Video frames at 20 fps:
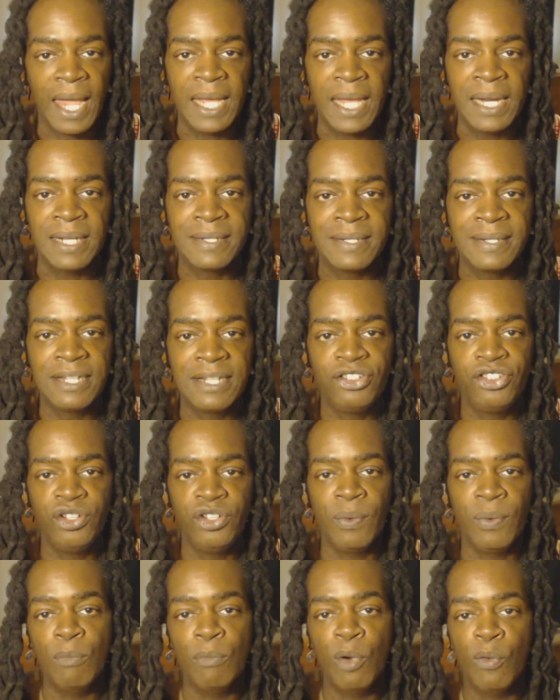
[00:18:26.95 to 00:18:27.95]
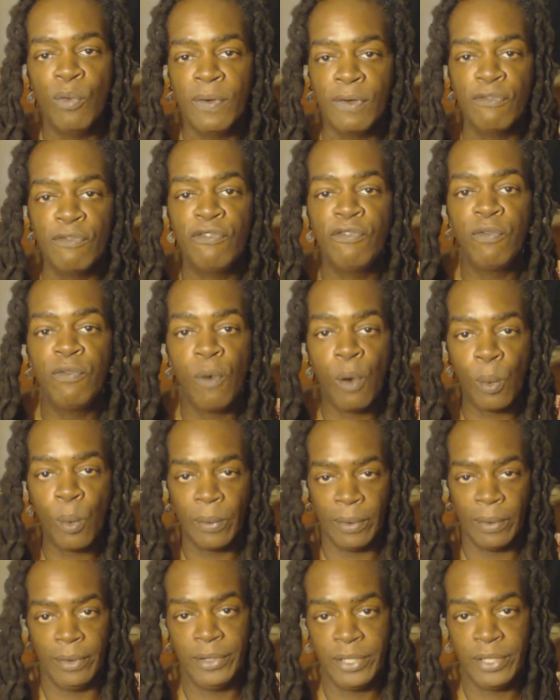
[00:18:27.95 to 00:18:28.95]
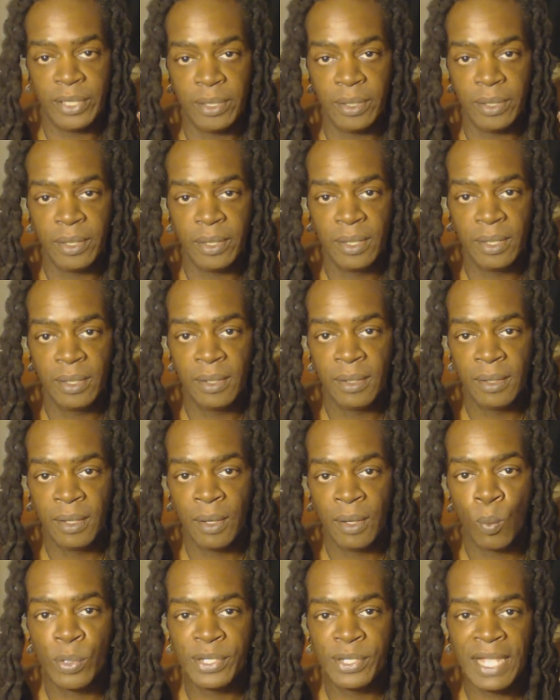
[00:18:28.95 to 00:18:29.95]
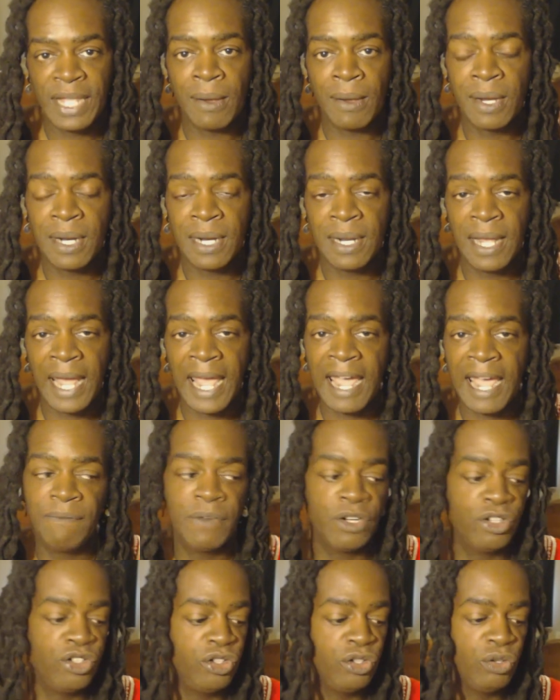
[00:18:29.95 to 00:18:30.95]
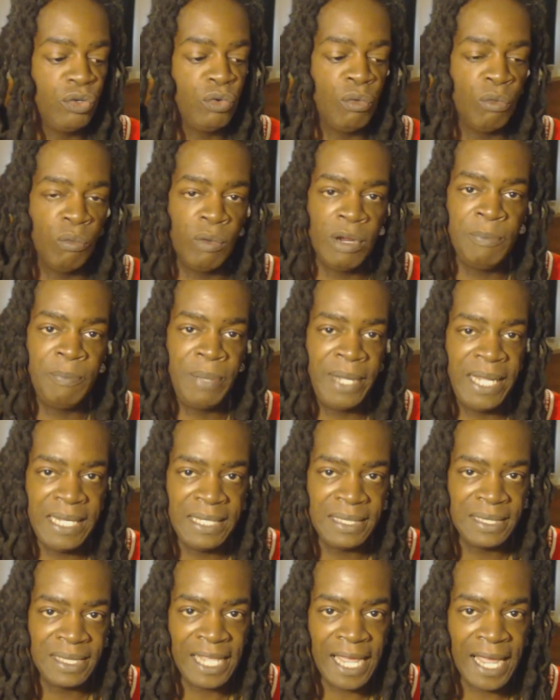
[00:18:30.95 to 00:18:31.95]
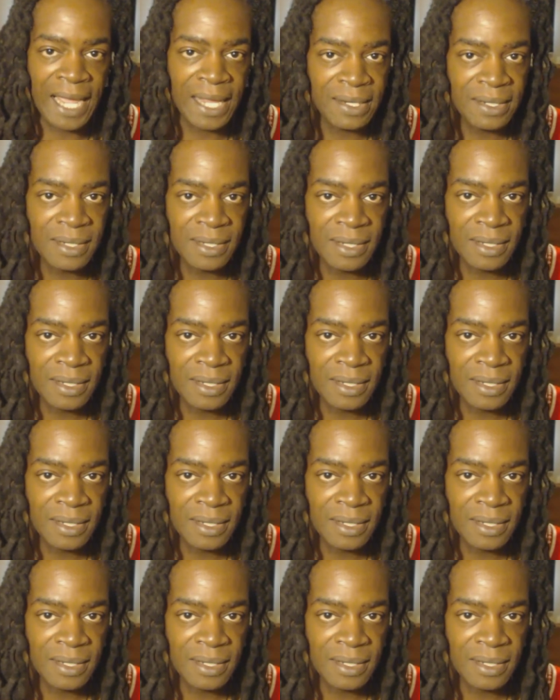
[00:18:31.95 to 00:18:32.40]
and assist you in moving forward without having to repeat that